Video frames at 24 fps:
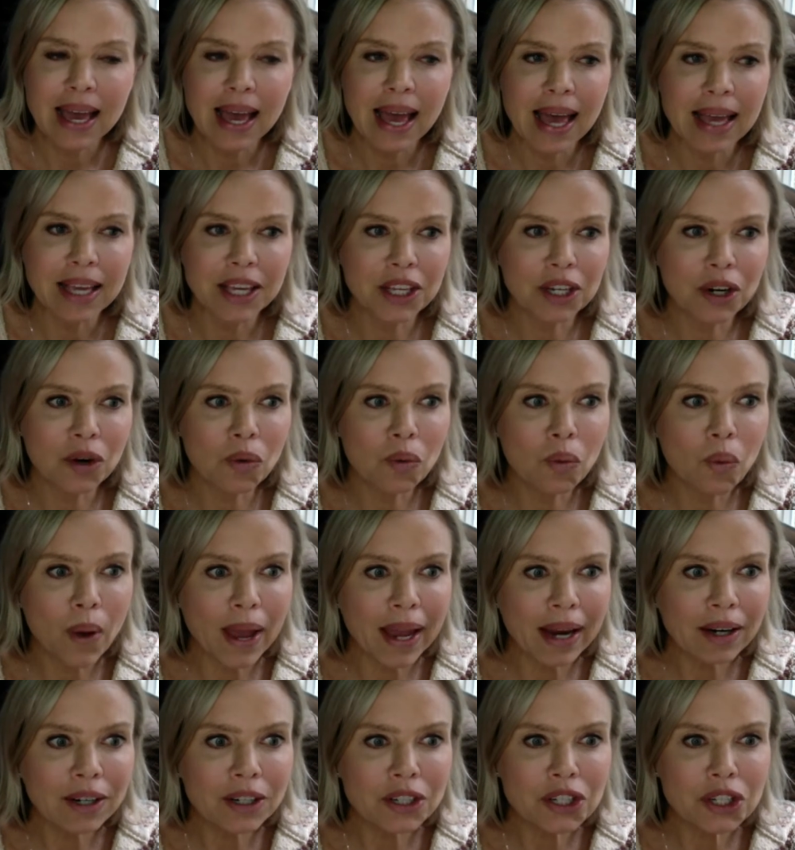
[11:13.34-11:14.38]

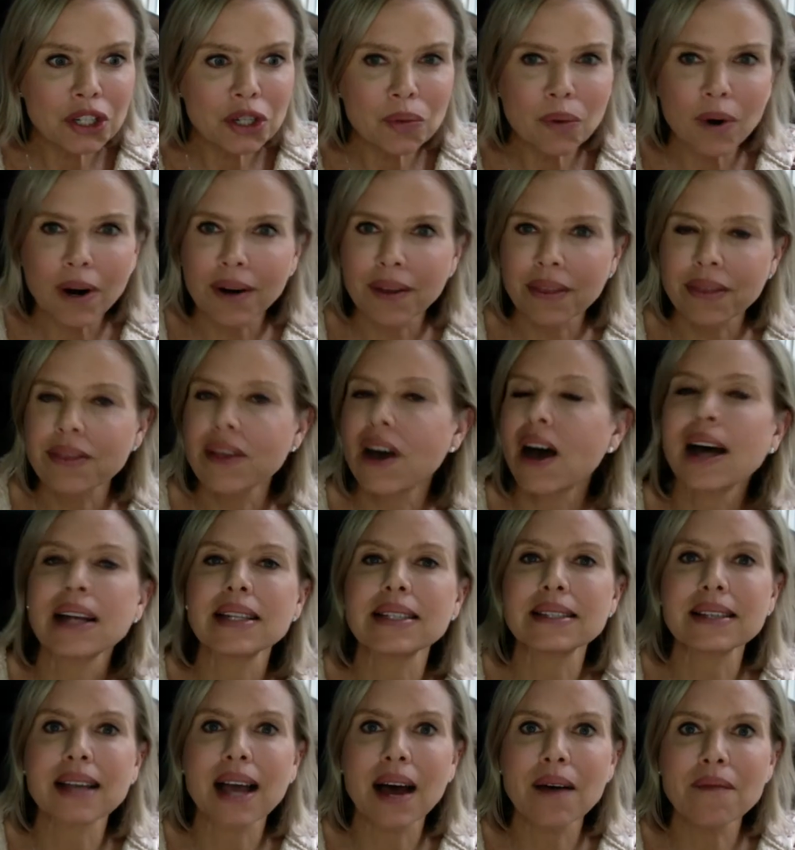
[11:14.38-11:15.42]
Where do our
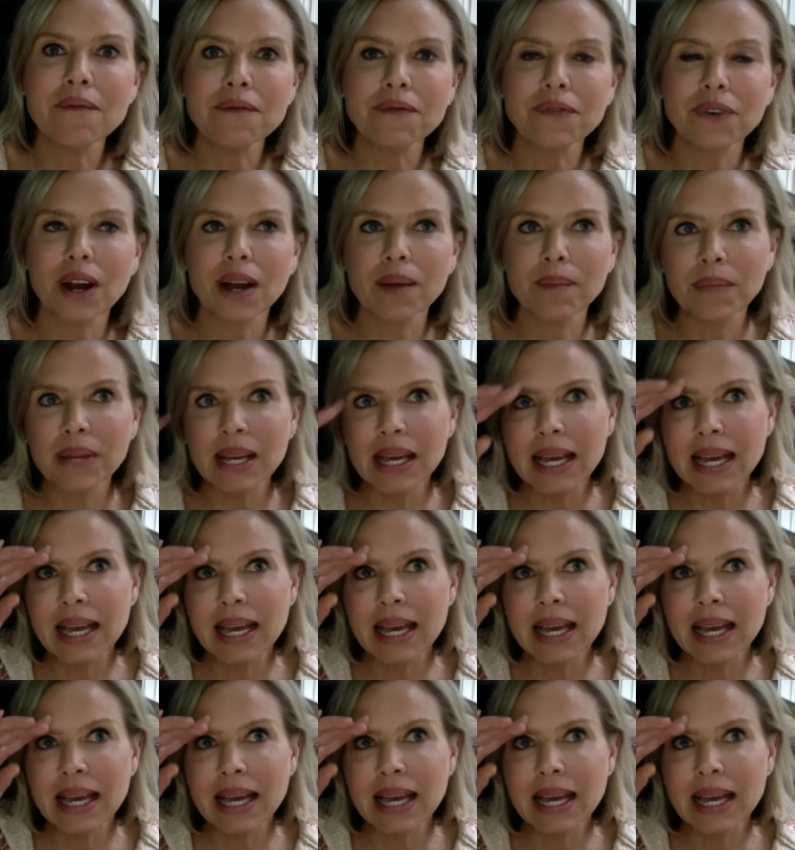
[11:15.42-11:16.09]
thoughts come from?